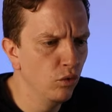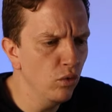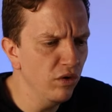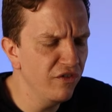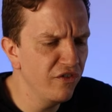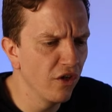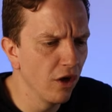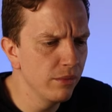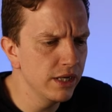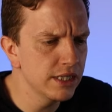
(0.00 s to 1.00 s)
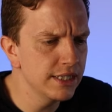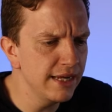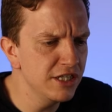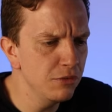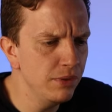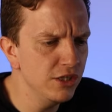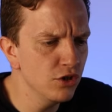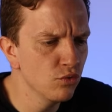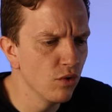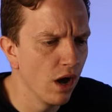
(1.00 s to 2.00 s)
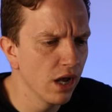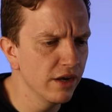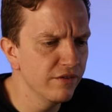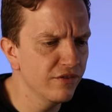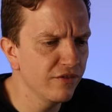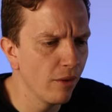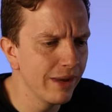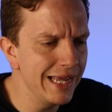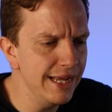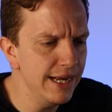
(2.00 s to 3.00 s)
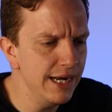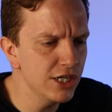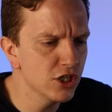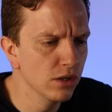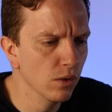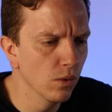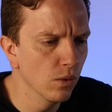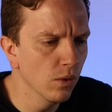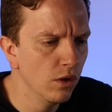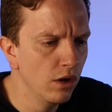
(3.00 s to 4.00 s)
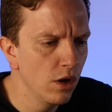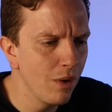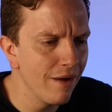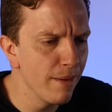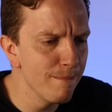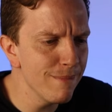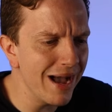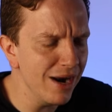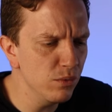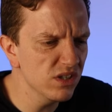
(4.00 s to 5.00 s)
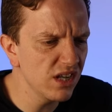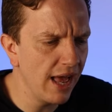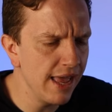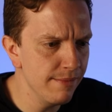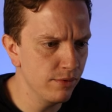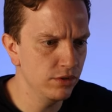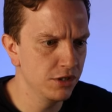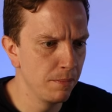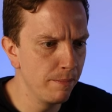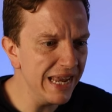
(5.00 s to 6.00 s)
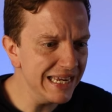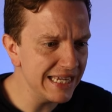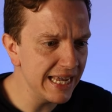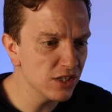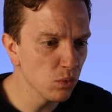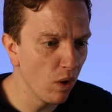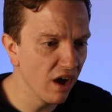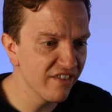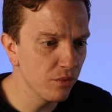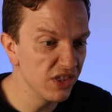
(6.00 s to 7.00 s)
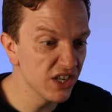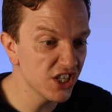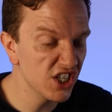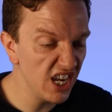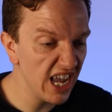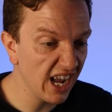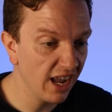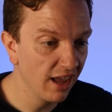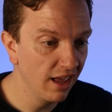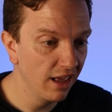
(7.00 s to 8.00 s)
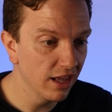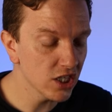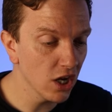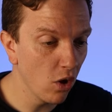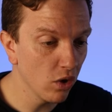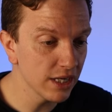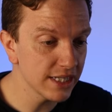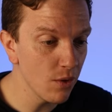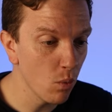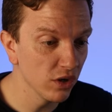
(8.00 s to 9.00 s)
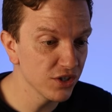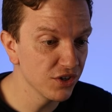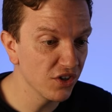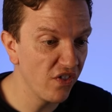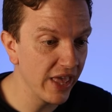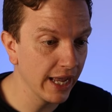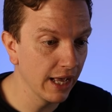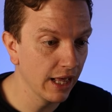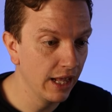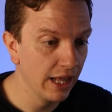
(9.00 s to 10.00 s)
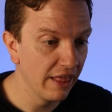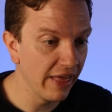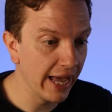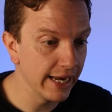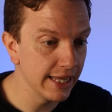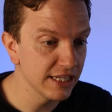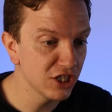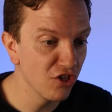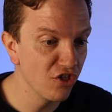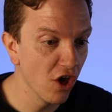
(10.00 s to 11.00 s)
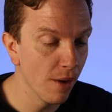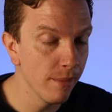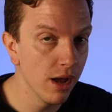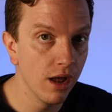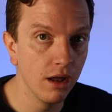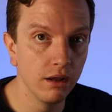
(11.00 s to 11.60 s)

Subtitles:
The rule of thumb is said to be derived from English law, where a man was able to beat his wife with a stick as long as it wasn't thicker than his thumb.